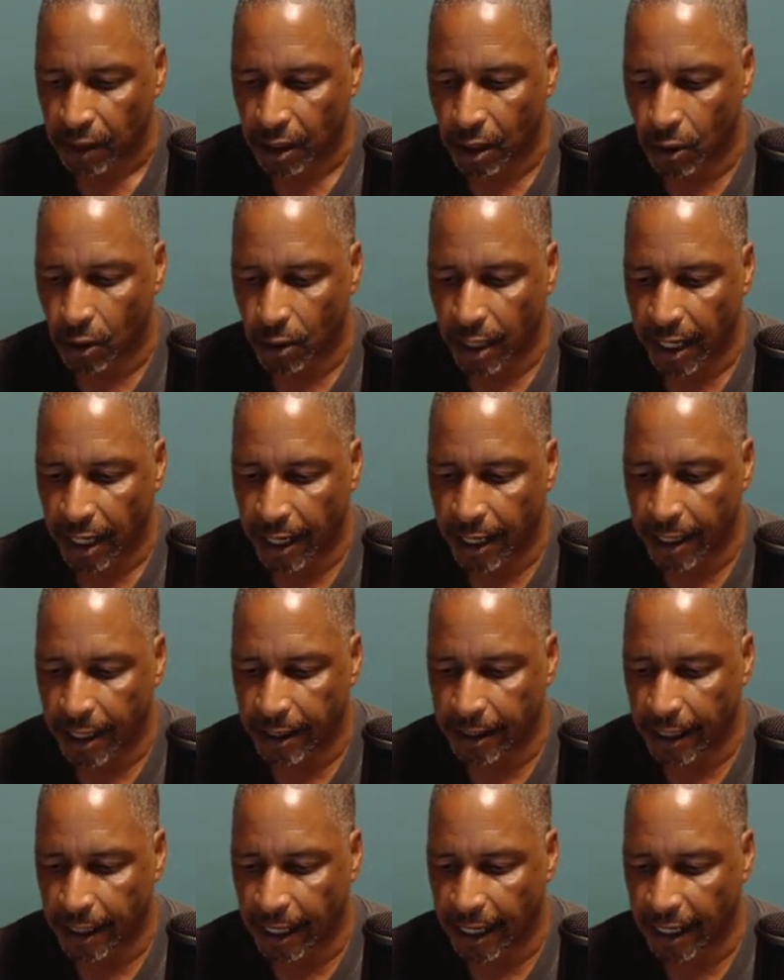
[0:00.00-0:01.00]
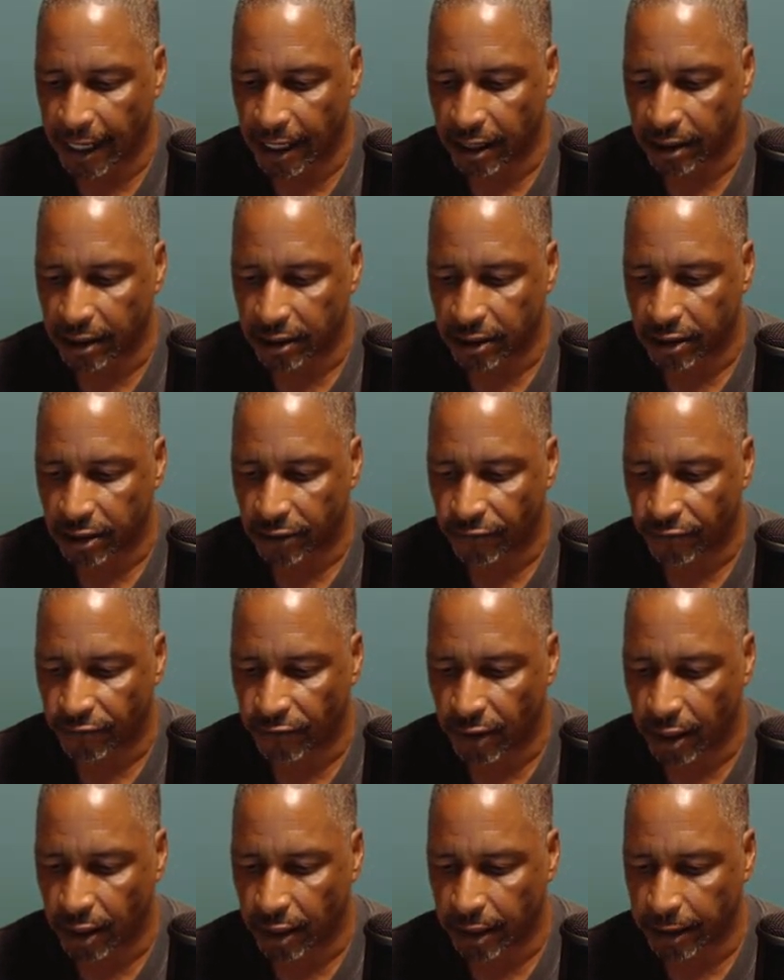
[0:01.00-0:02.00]
go ahead and
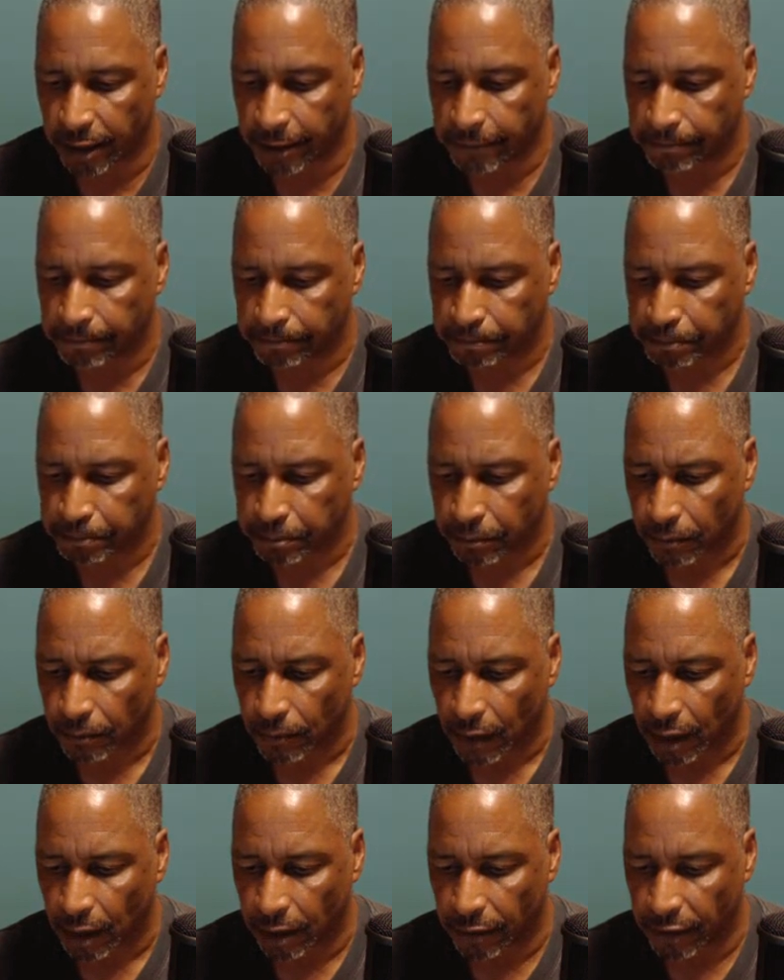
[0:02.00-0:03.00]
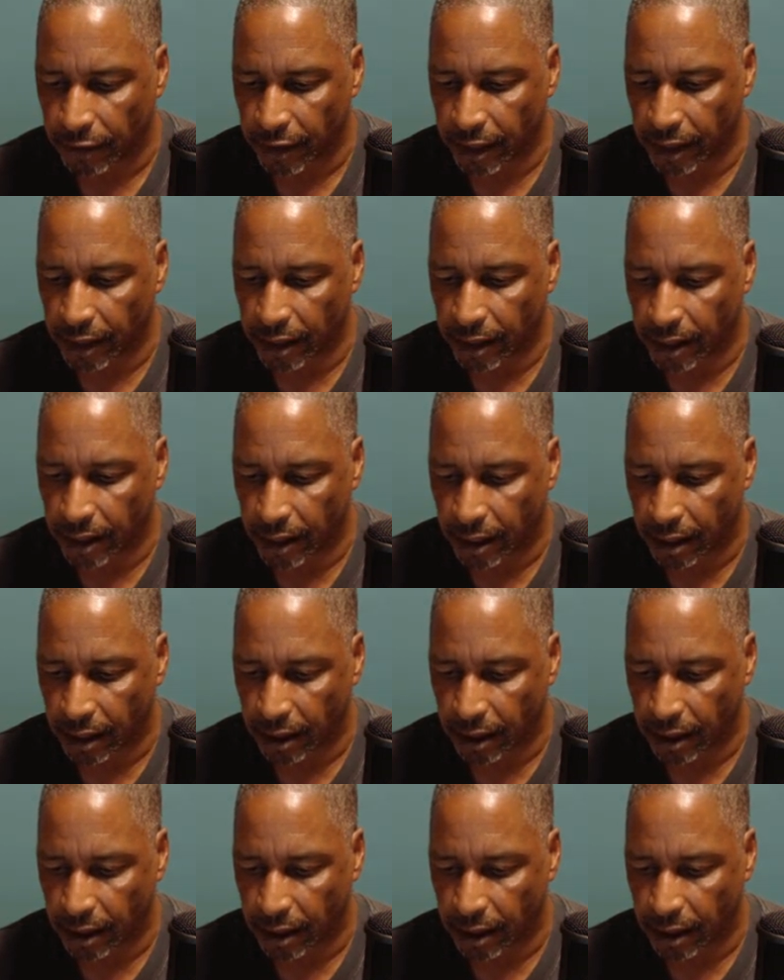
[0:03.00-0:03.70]
define the